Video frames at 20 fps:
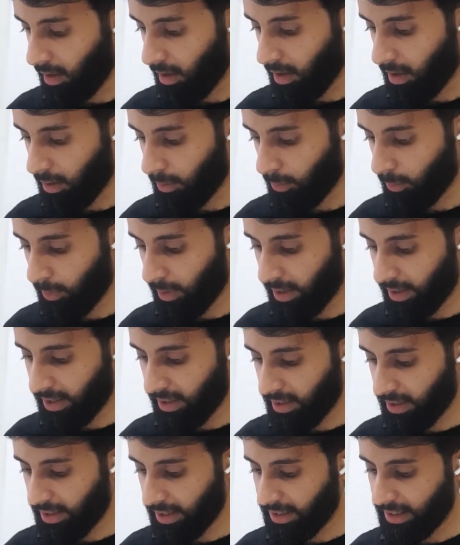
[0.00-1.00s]
A
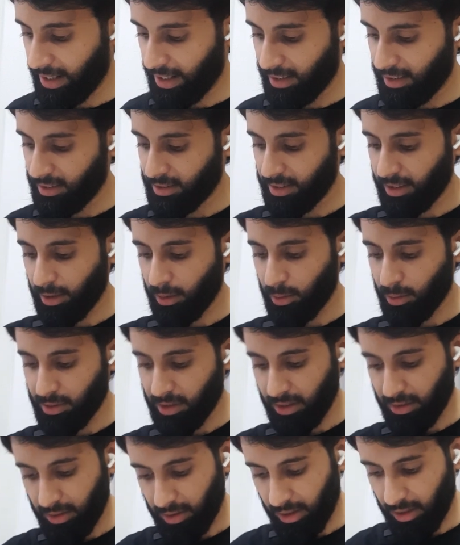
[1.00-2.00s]
vertical rectangle is enclosing
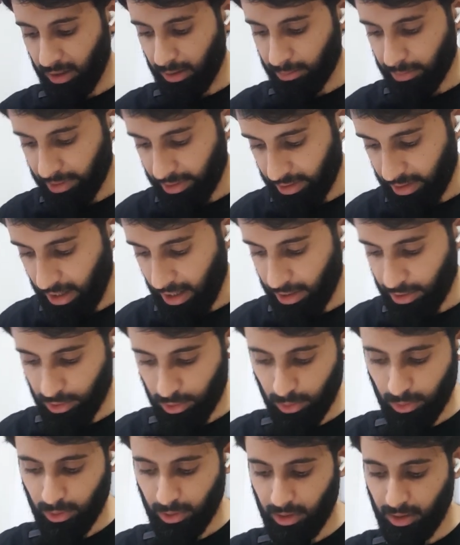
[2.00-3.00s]
three numbers as
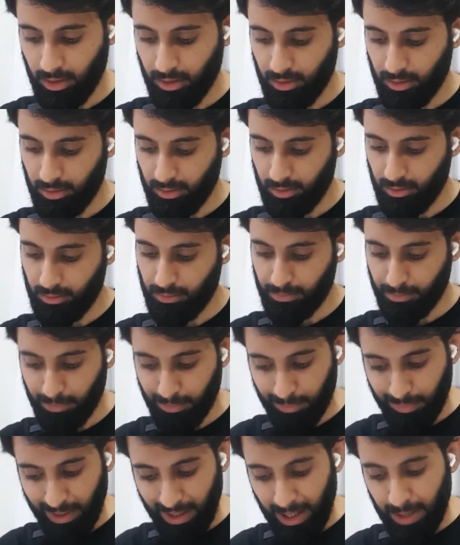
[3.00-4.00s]
shown,
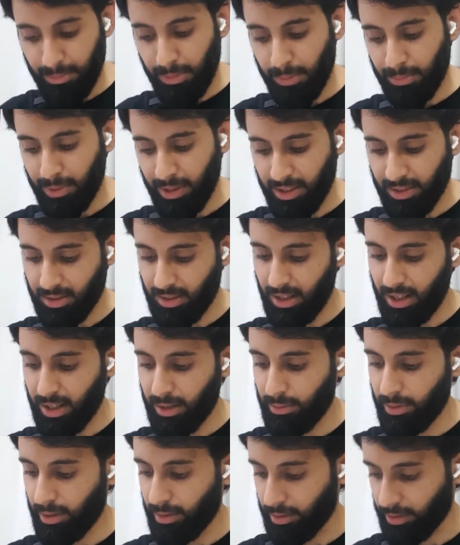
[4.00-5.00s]
can be placed
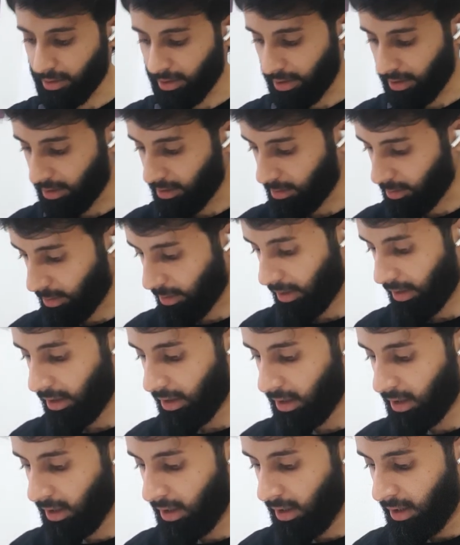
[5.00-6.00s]
anywhere on the grid, okay.
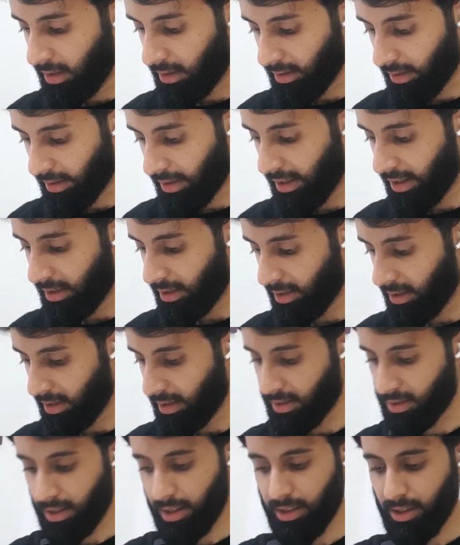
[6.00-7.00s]
The grid
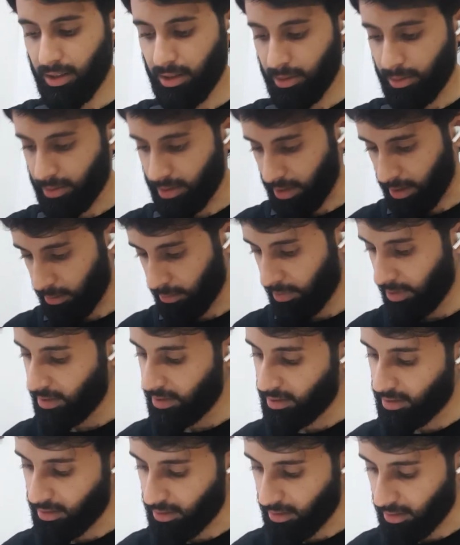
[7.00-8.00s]
is continued
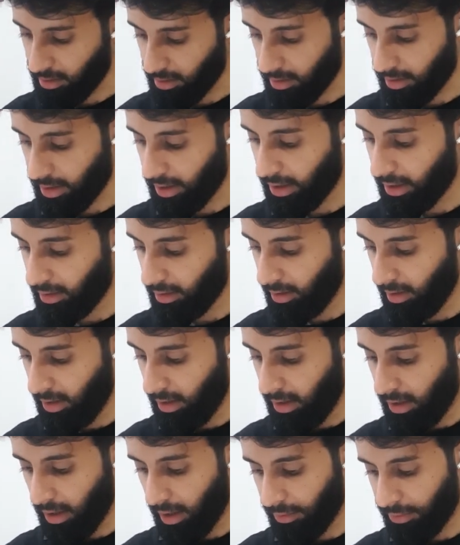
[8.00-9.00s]
downwards, all right.
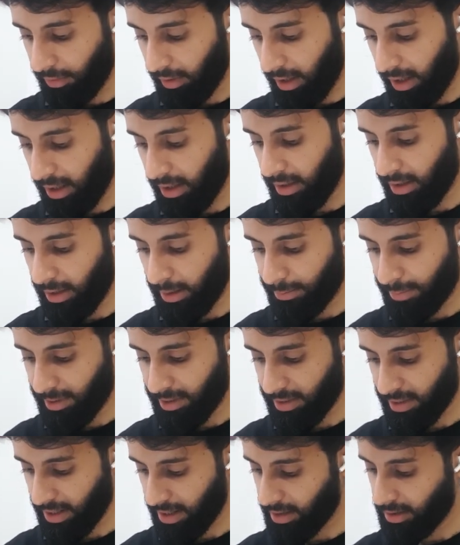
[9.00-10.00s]
If n
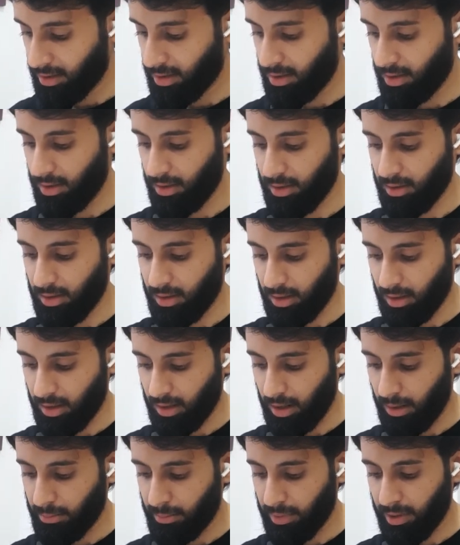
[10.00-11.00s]
represents the
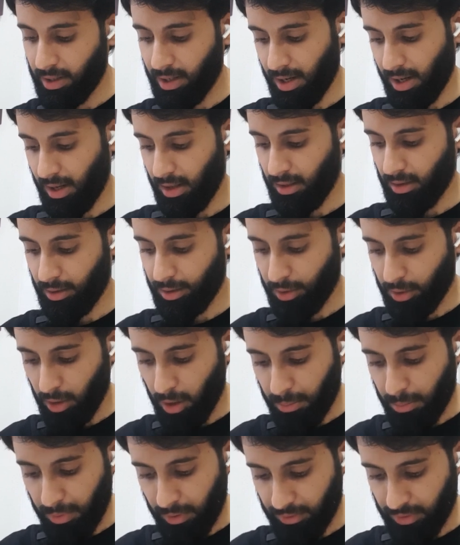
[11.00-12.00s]
number in the
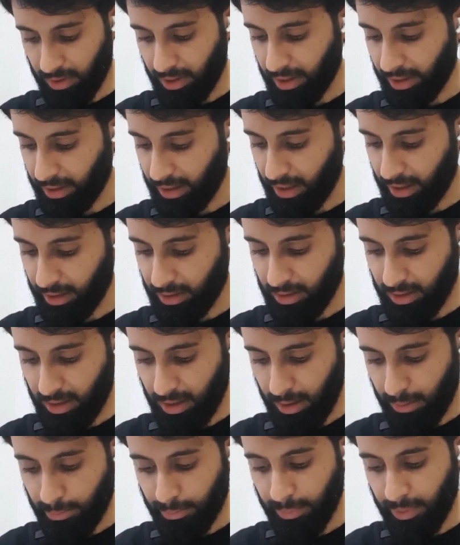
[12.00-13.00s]
top of the rectangle,
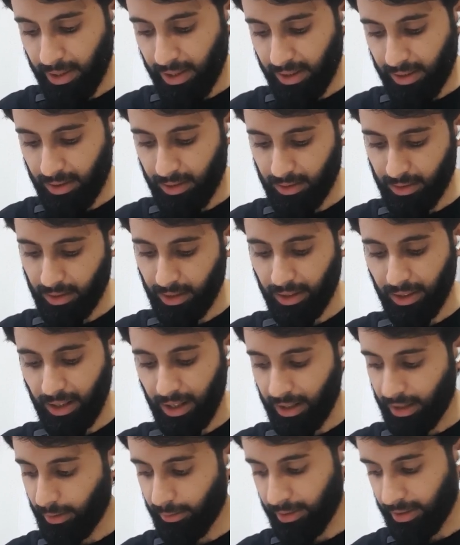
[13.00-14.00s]
complete the
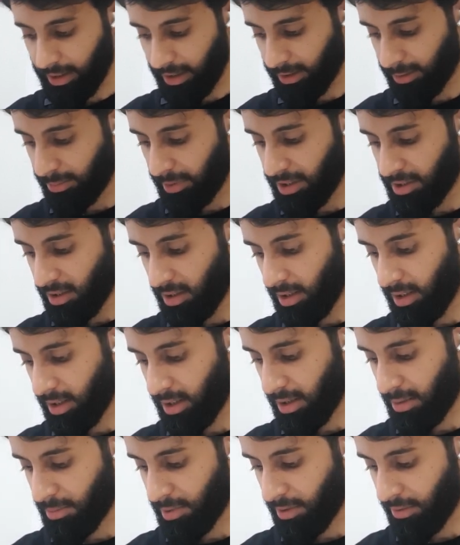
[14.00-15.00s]
rectangle with the expression in
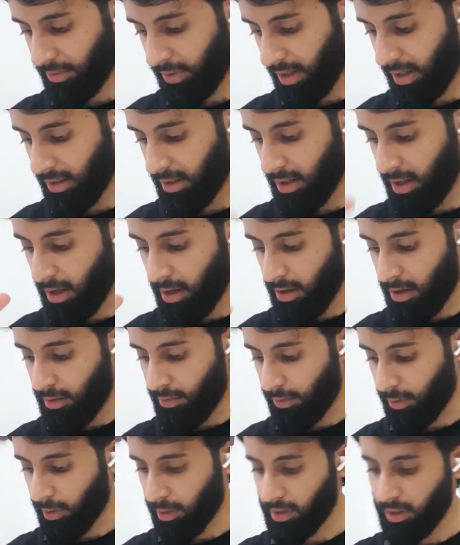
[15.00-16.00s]
terms of n
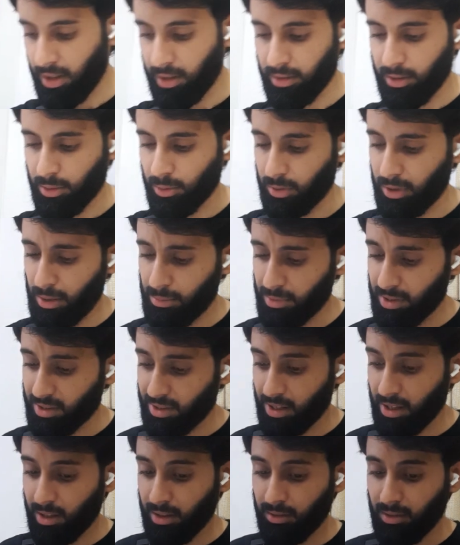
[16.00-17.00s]
for the other two numbers.
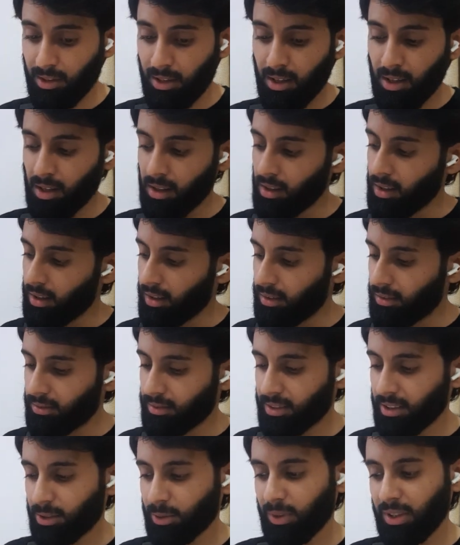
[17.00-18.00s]
Now,
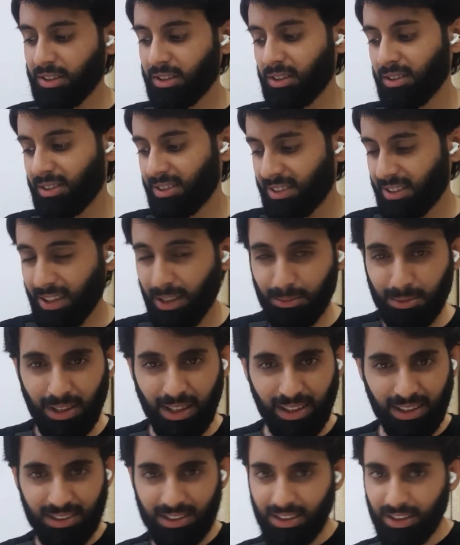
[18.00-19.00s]
this question seems
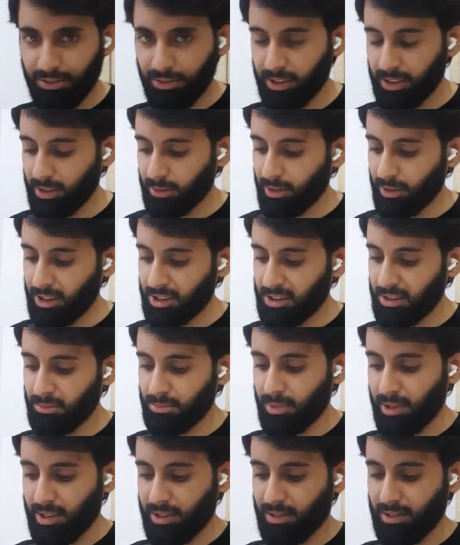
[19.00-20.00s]
like it's a difficult question,
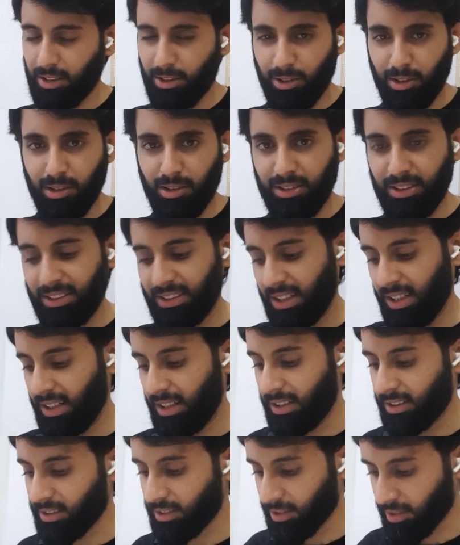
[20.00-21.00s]
but in all honesty,
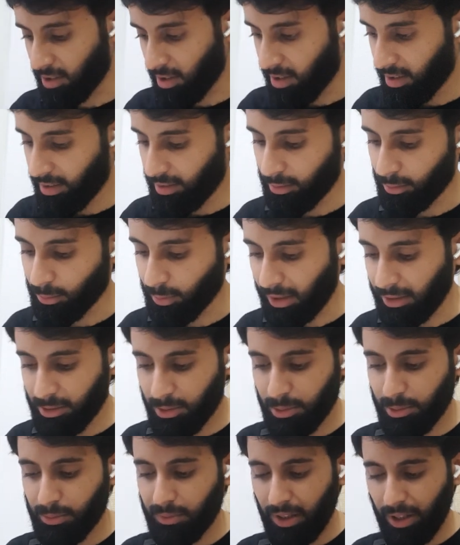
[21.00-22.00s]
it's not. Once
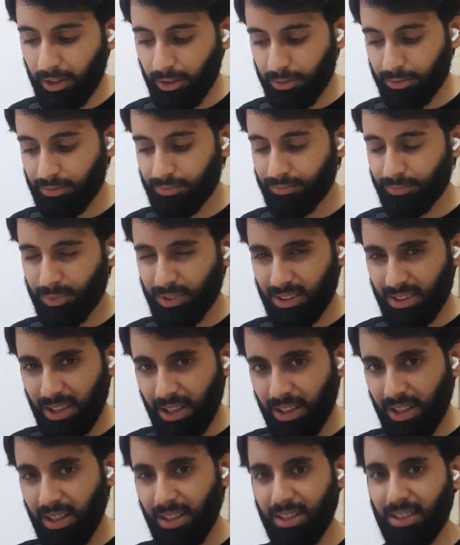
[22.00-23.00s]
you kind of
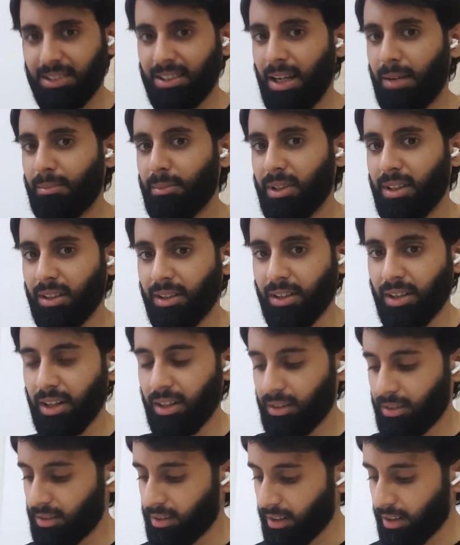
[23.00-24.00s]
study and examine the grid
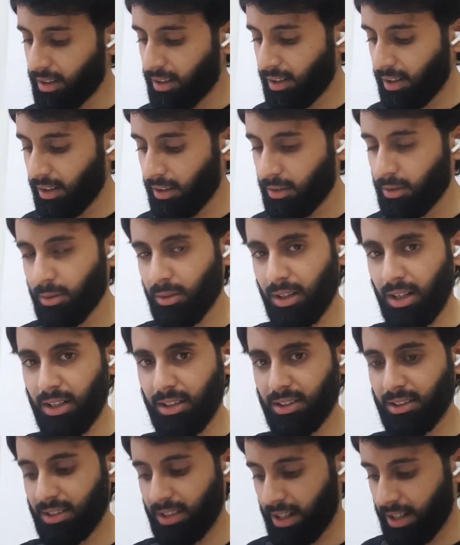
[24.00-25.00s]
thoroughly, you will
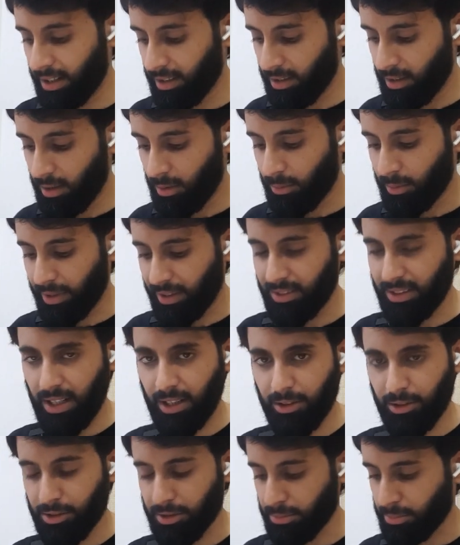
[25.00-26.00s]
understand what
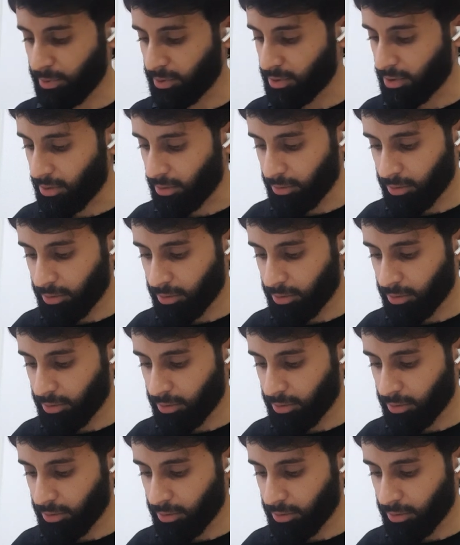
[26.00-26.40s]
exactly you're supposed to do.